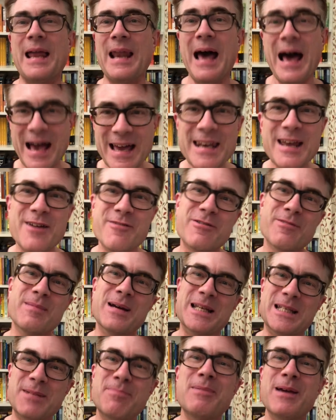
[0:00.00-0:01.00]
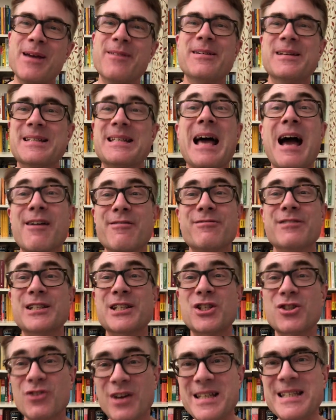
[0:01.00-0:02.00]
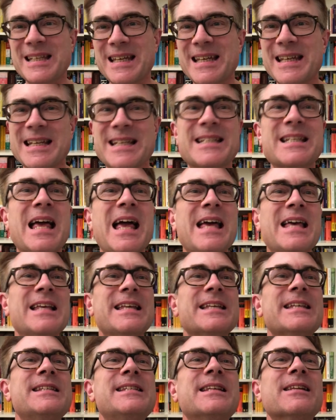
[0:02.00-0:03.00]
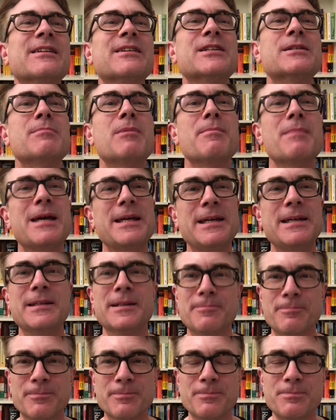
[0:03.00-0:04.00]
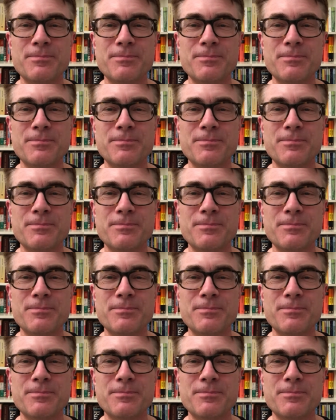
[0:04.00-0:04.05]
I know from experience how frustrating it is still to be making them.